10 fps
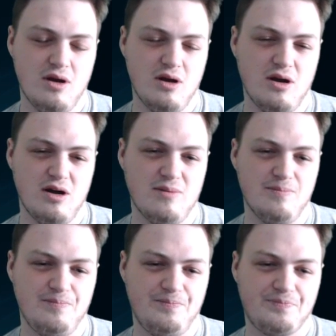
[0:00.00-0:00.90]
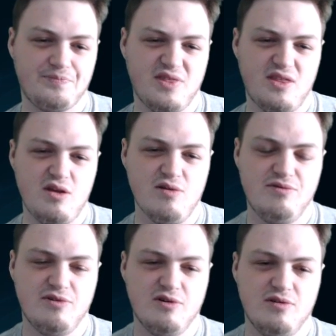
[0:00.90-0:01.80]

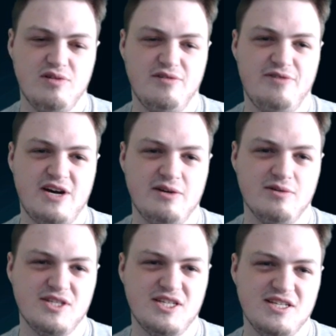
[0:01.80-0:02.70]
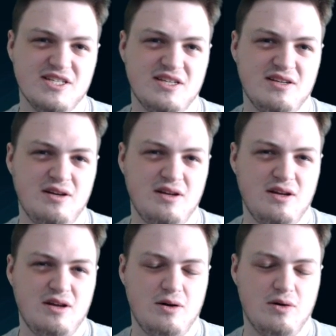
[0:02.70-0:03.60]
for the final season,
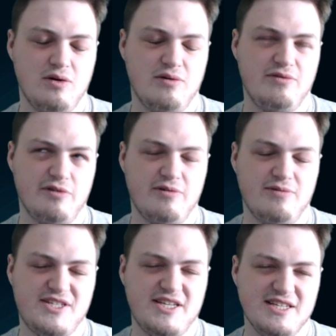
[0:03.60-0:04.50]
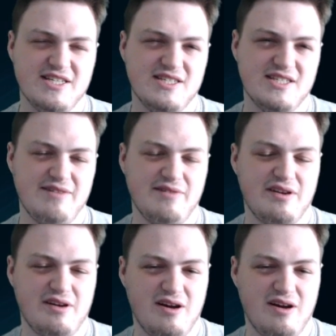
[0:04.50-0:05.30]
or for Season 7.